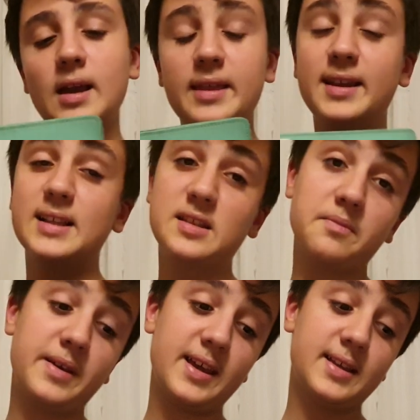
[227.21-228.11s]
I think it's the
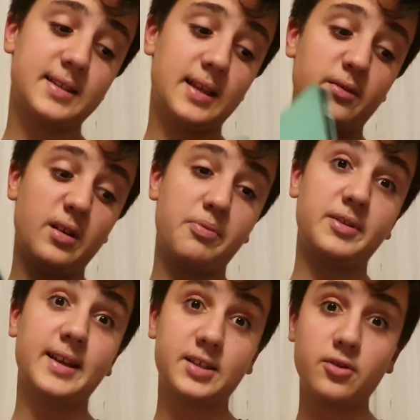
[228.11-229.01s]
best. It really
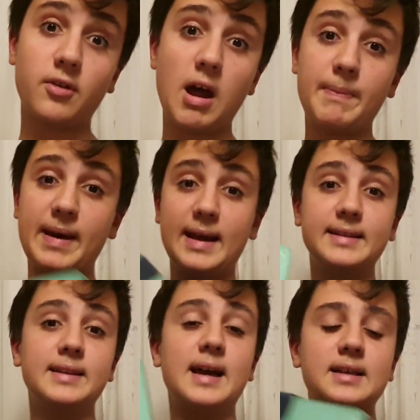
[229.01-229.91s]
protects your iPad
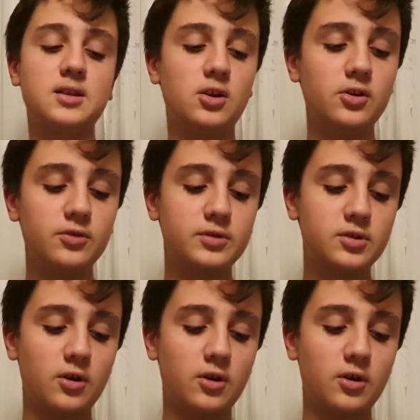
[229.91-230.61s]
and has loads